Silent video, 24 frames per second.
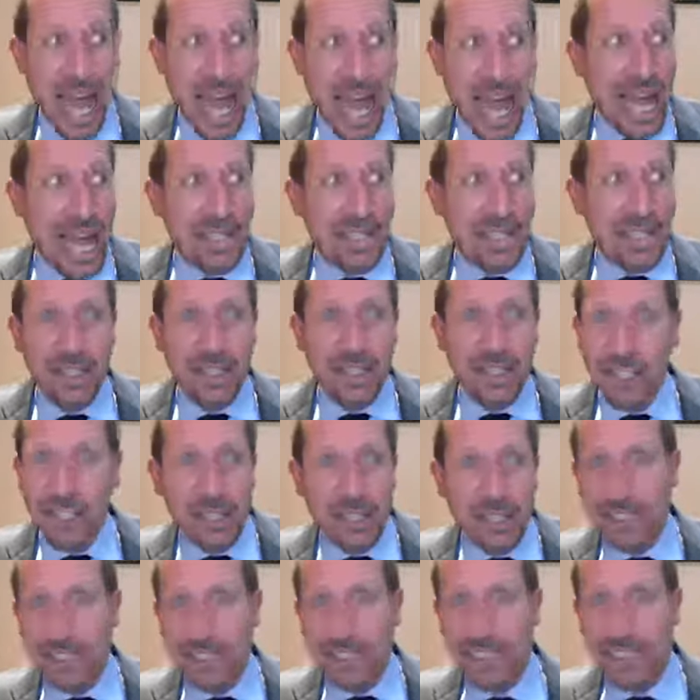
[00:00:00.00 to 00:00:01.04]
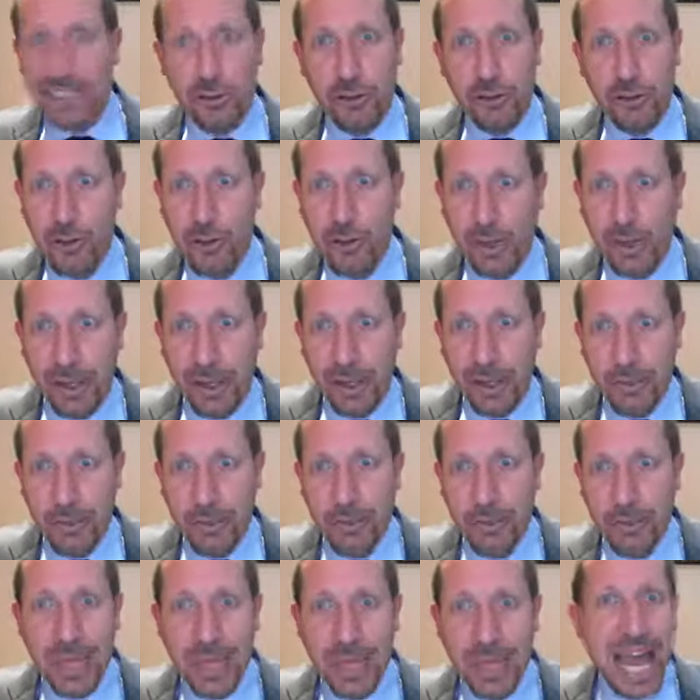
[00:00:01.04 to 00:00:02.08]
and there's an intruder
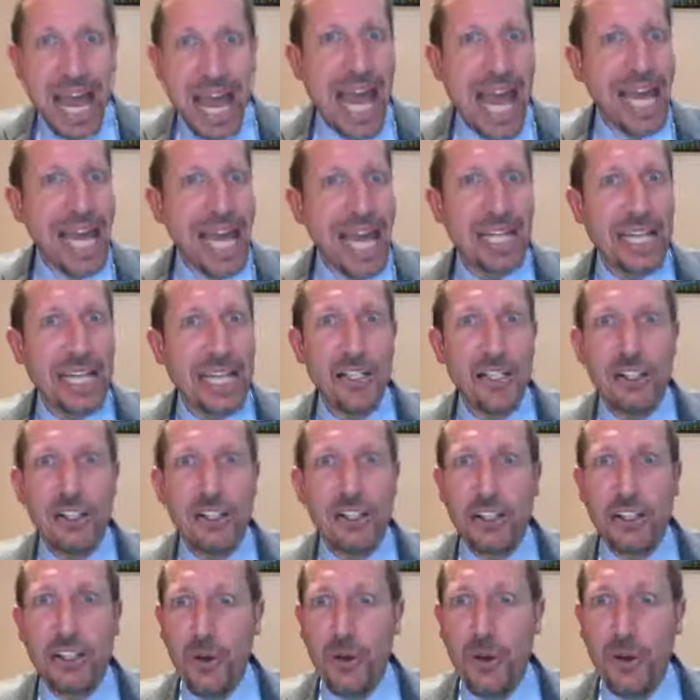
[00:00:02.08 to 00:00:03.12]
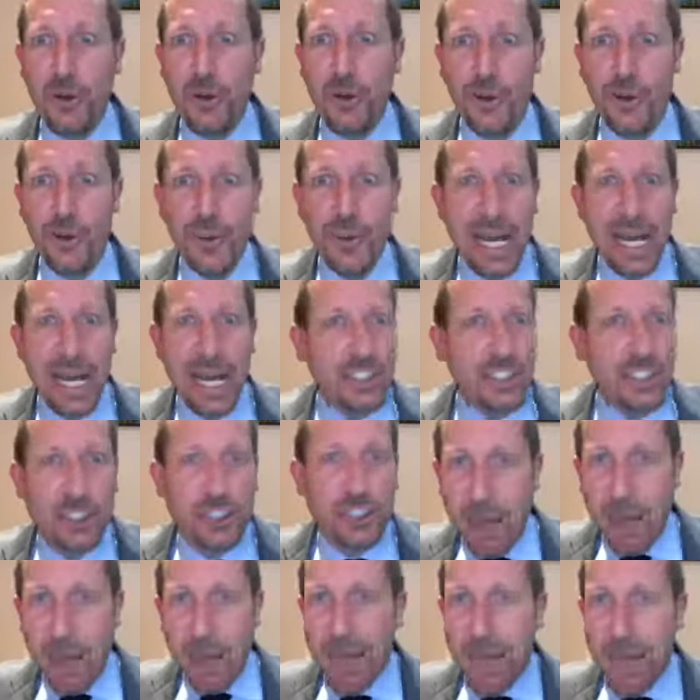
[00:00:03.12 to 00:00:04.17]
and you
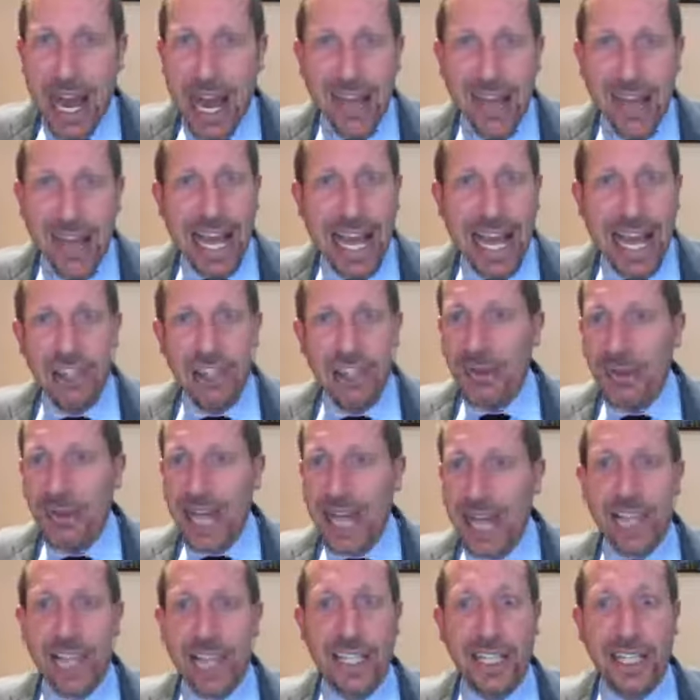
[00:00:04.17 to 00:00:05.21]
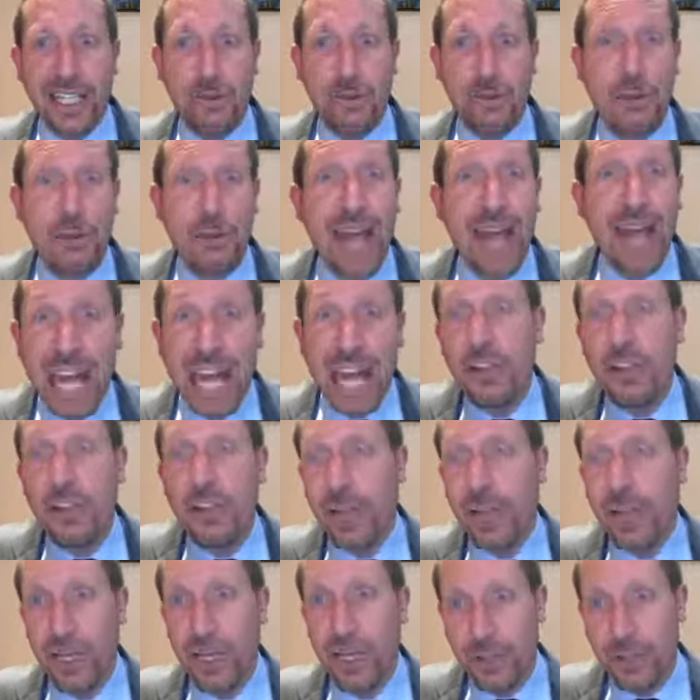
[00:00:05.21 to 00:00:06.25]
jump out and you attack the intruder and
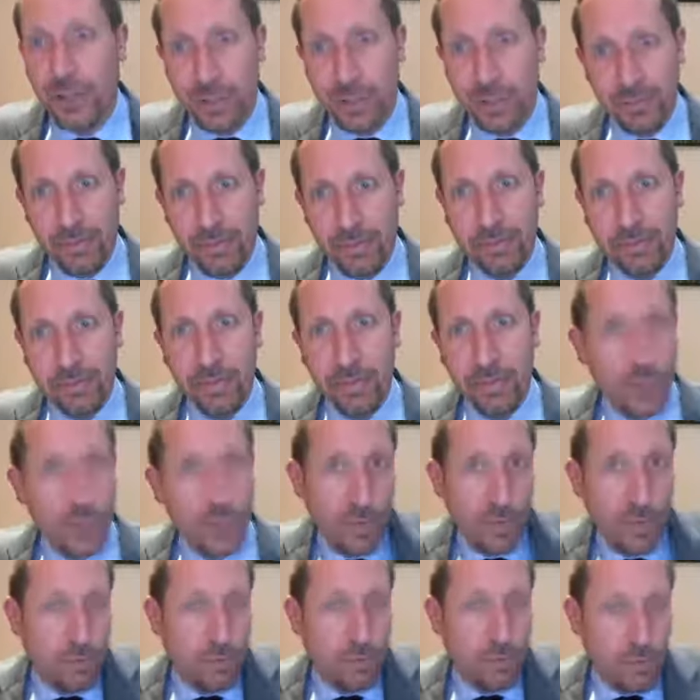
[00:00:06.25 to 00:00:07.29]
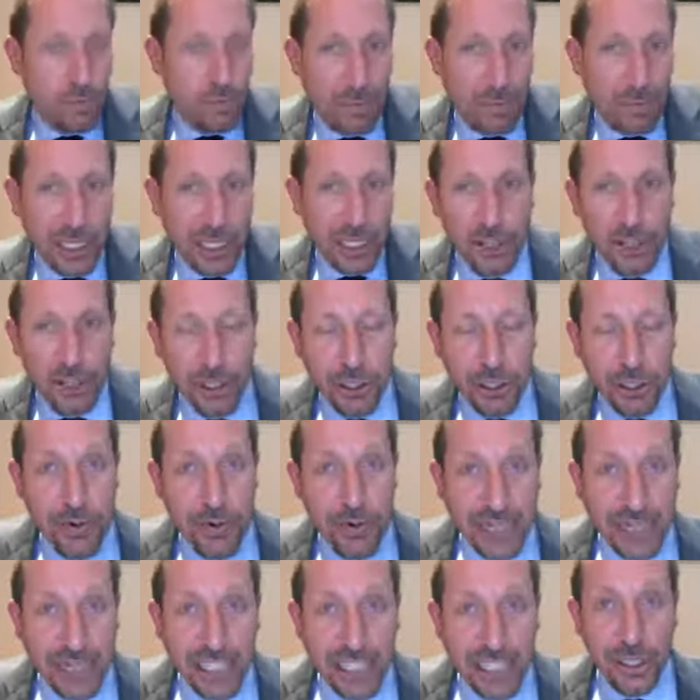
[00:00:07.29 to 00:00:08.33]
you kill them, probably not
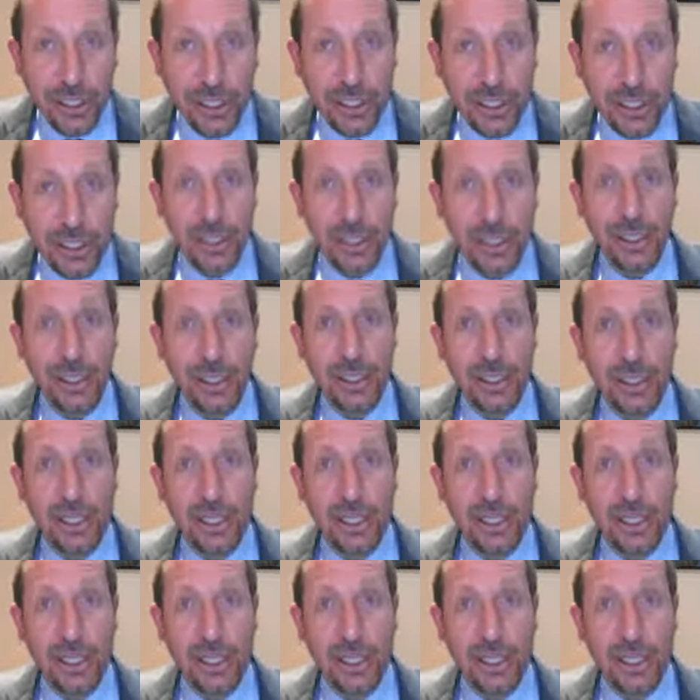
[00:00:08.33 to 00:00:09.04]
your intention,